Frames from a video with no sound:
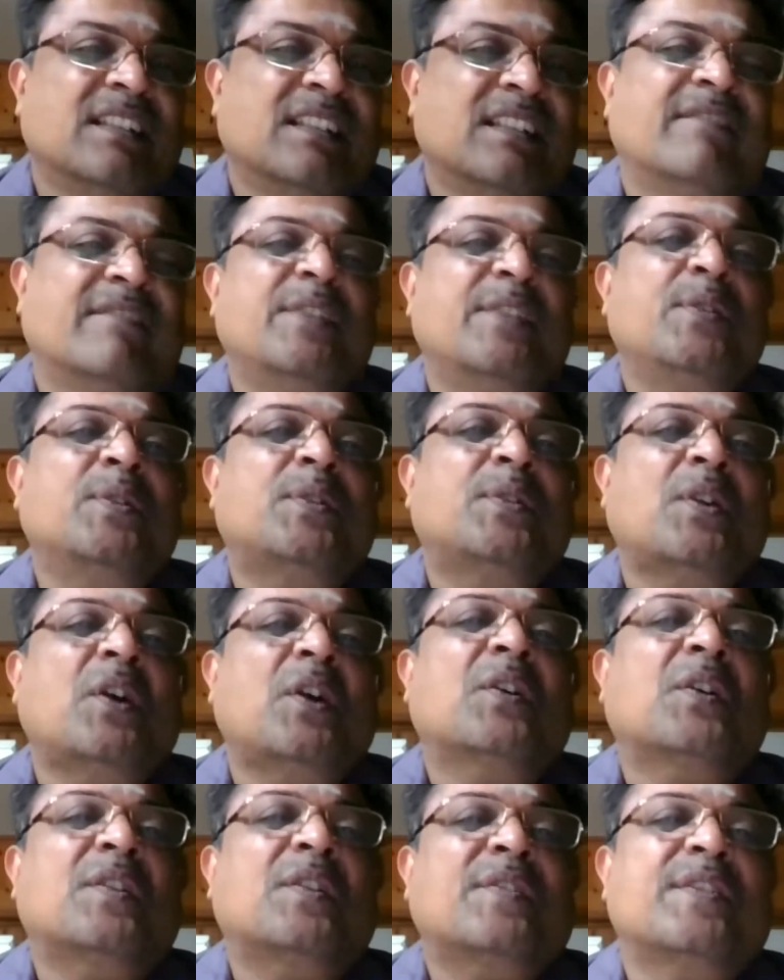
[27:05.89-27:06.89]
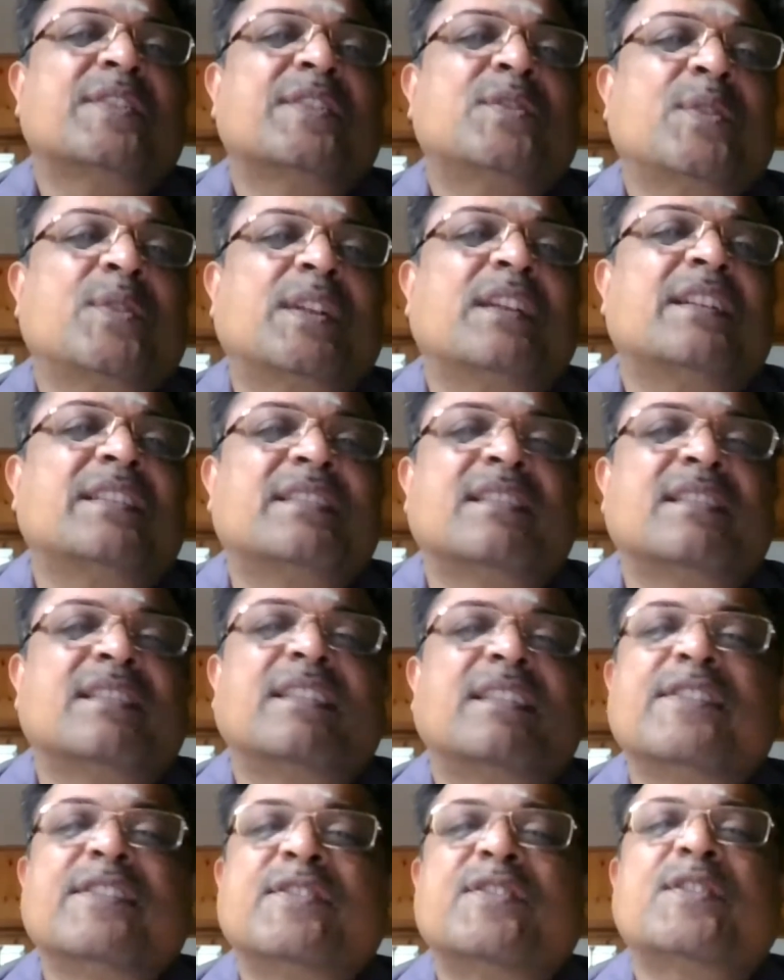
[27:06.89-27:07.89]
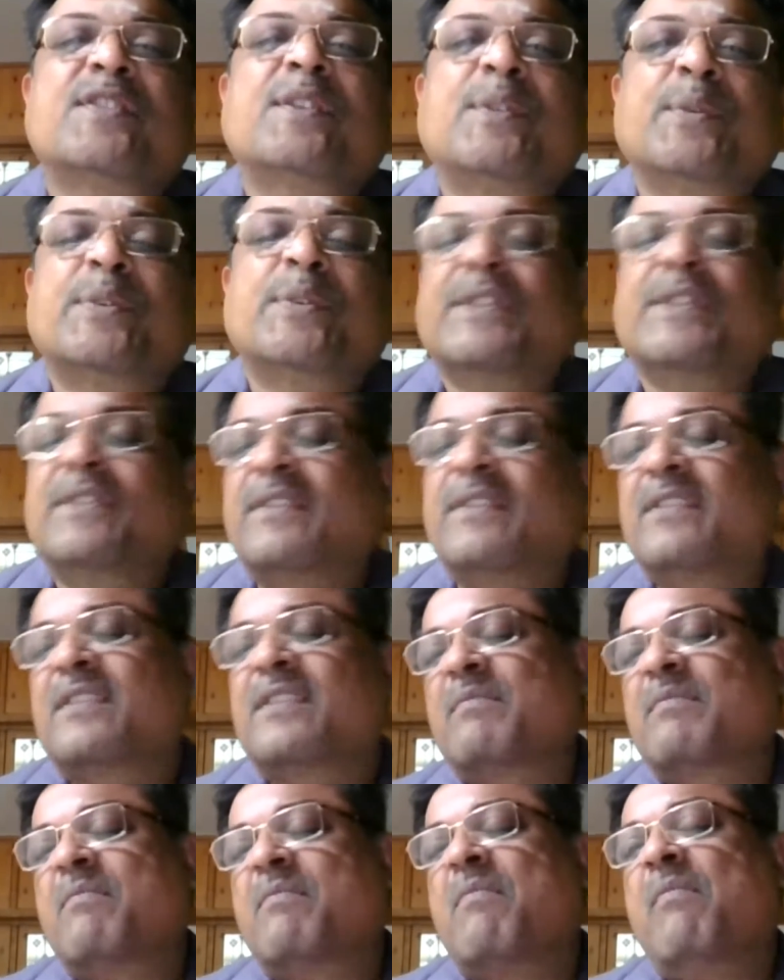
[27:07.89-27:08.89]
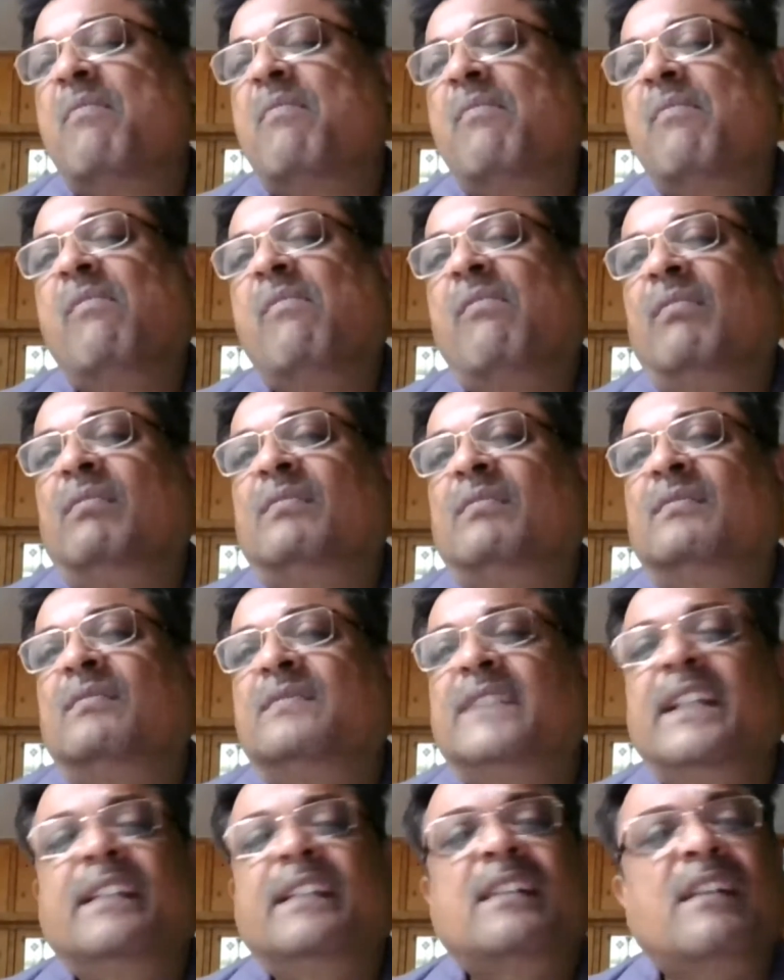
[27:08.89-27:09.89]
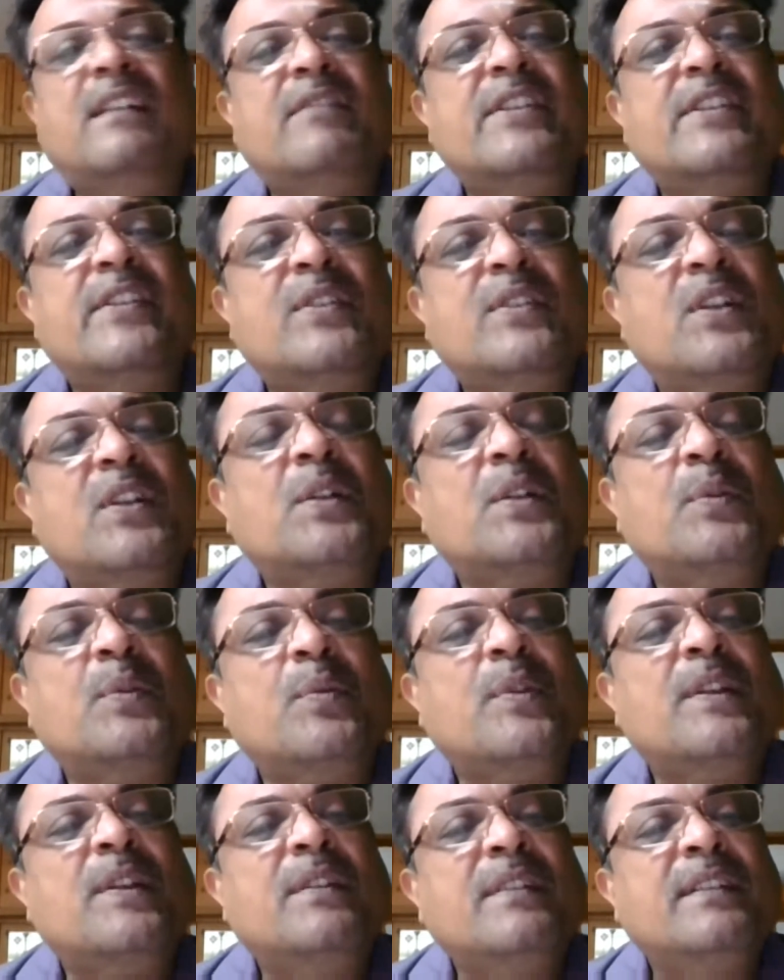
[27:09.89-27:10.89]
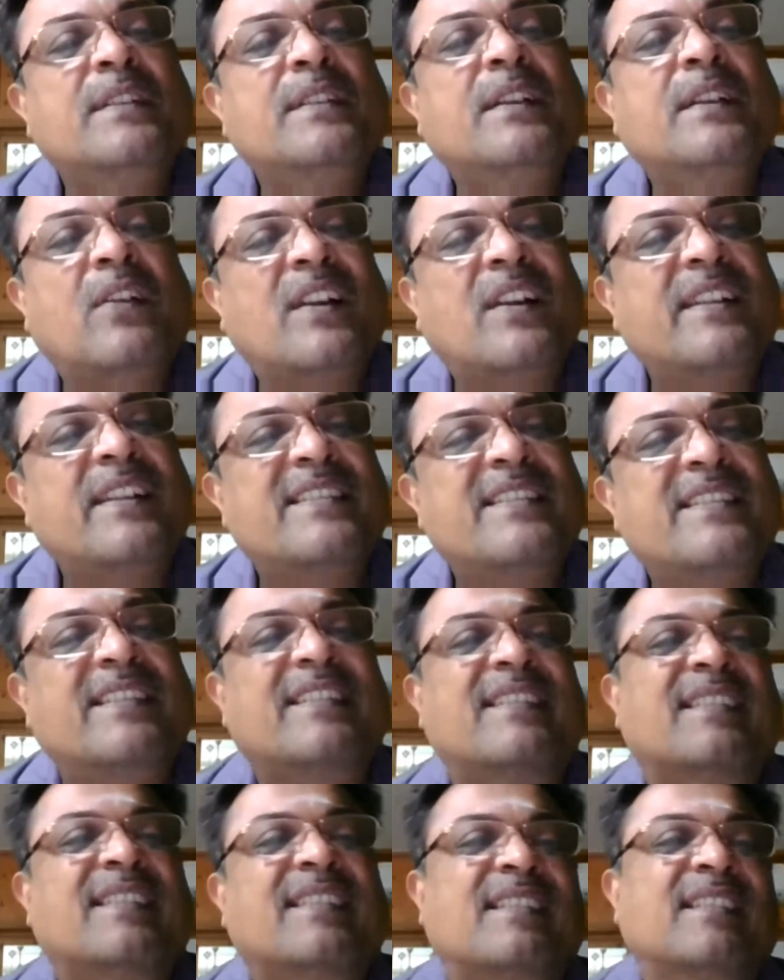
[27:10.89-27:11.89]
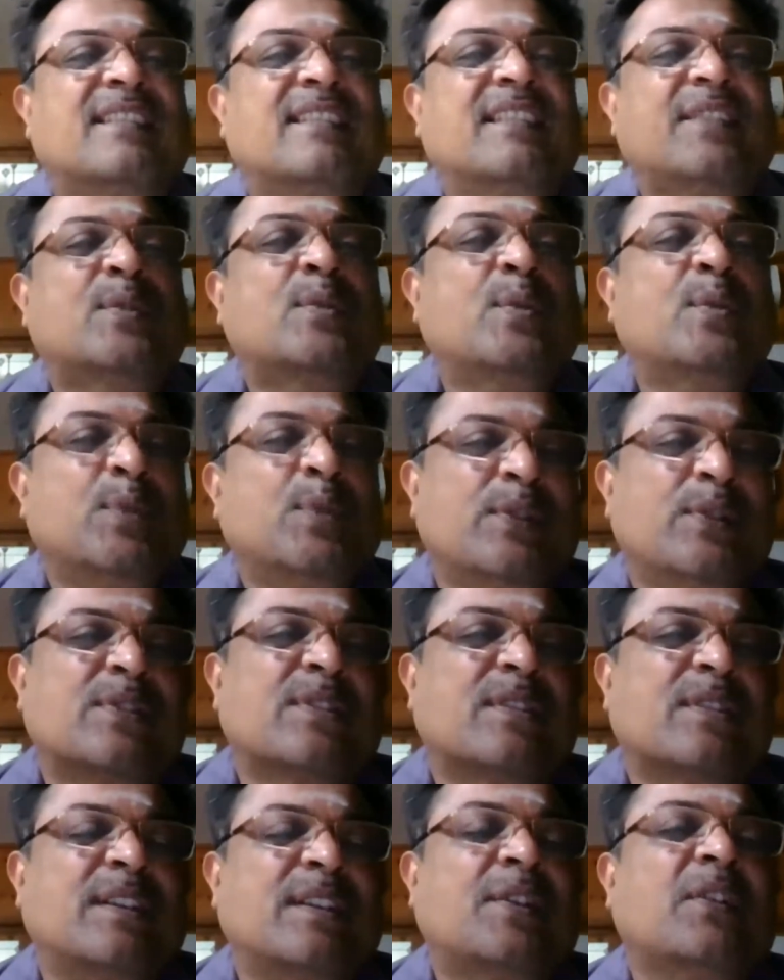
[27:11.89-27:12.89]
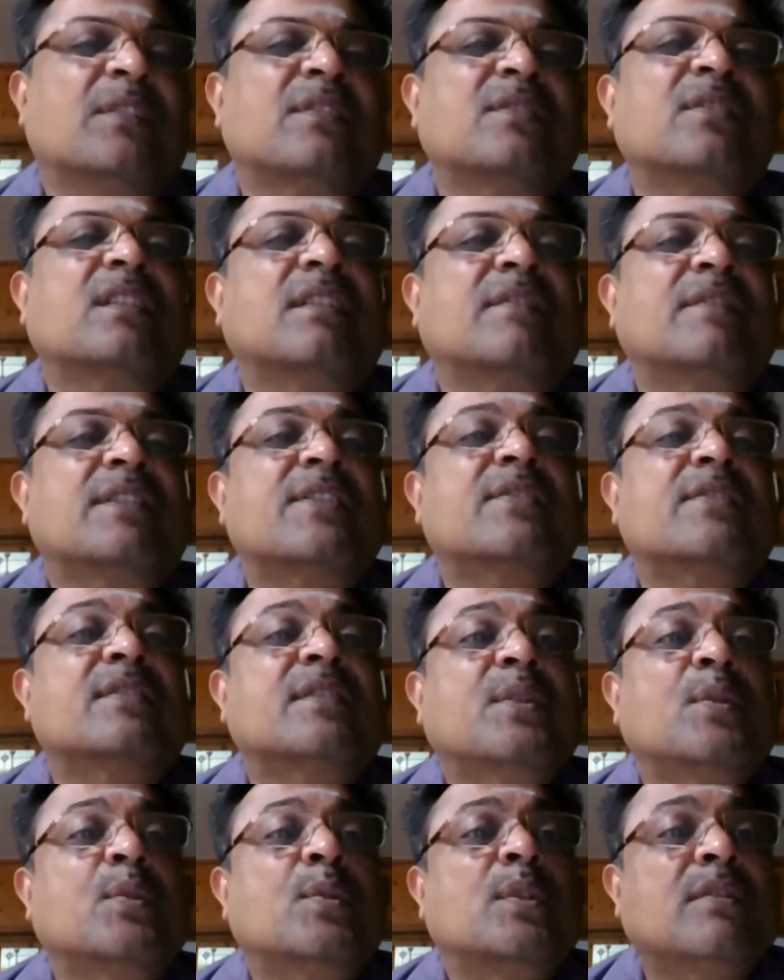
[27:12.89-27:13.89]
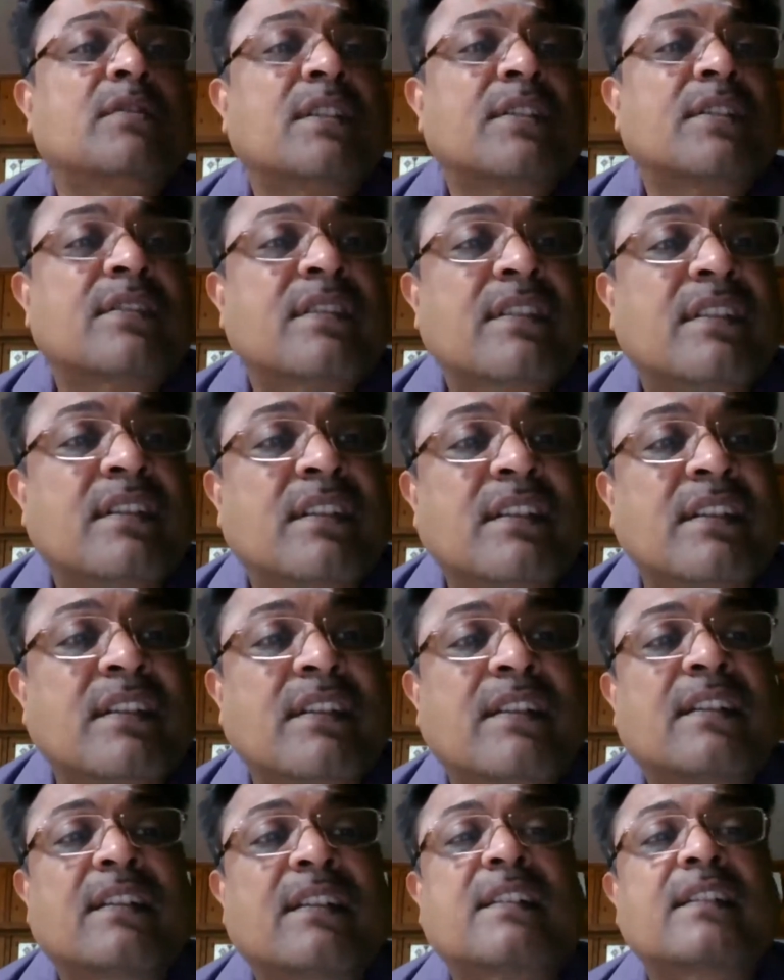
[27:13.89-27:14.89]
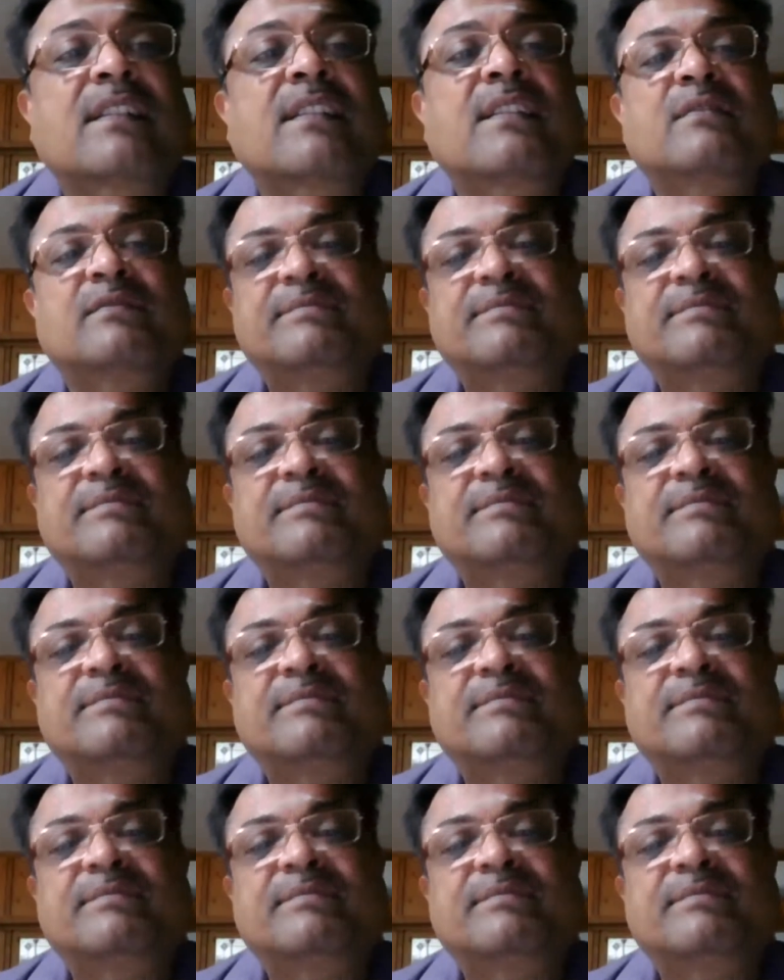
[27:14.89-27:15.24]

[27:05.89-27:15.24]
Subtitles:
When you talk of educational institutions, it covers not only the colleges, the schools, it also covers the universities.